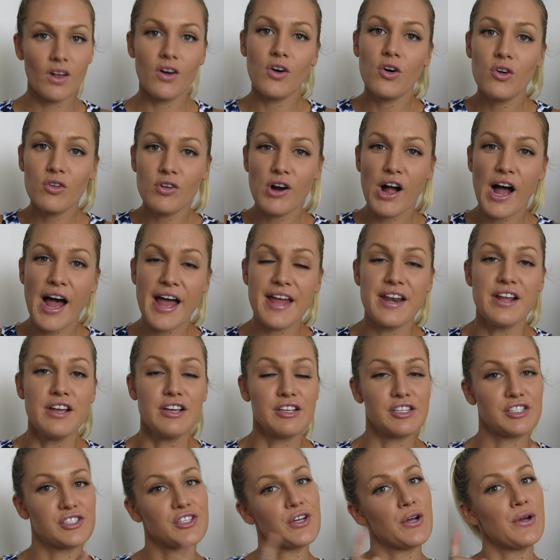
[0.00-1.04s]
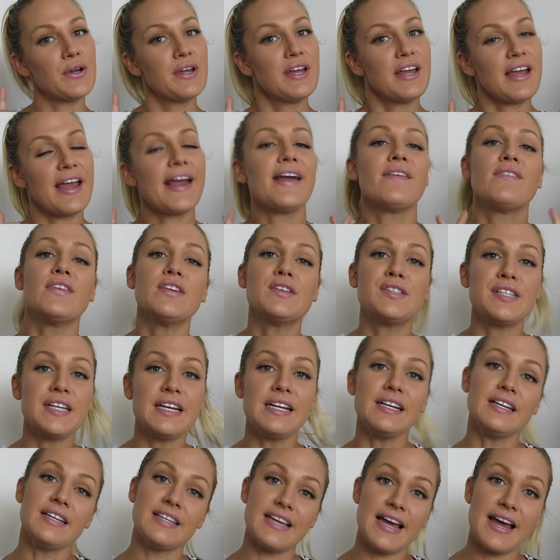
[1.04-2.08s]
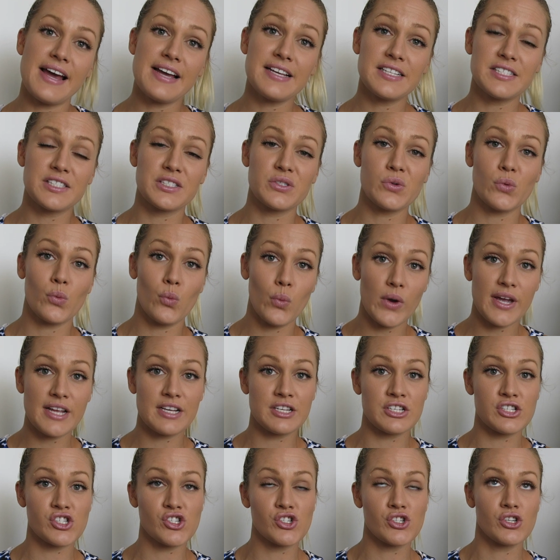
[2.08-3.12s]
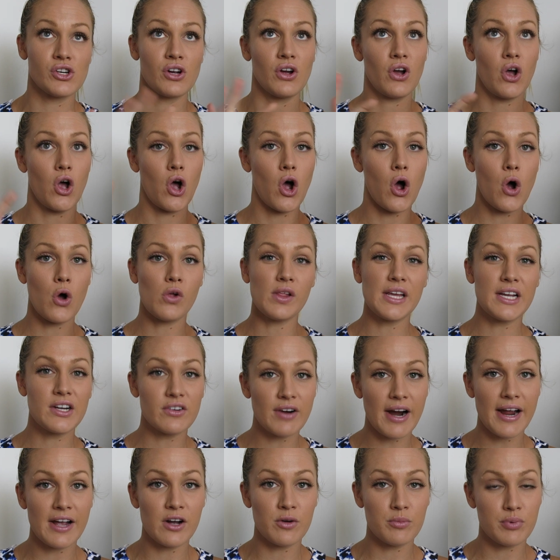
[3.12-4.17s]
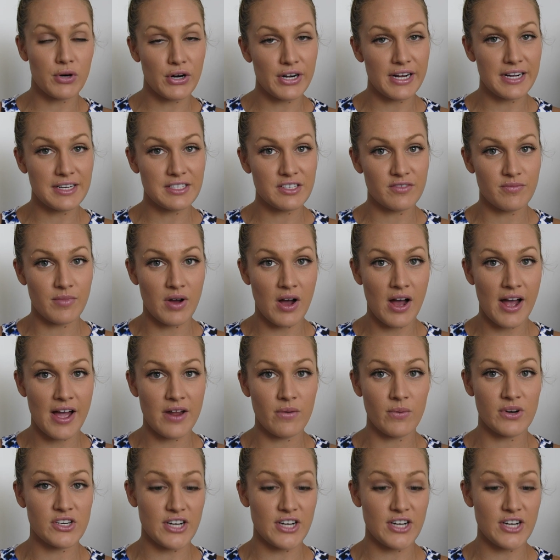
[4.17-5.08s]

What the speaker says: All right, so if you didn't guess which holy grail product of mine,